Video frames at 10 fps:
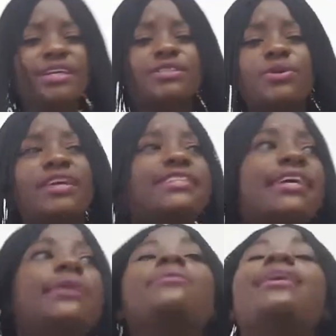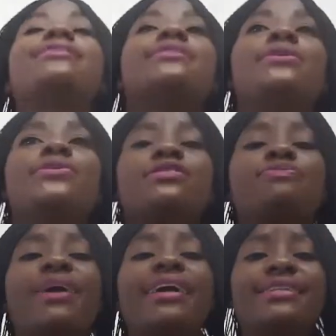So they say what you
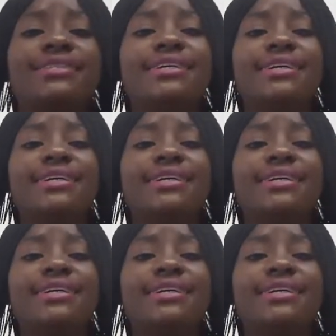spend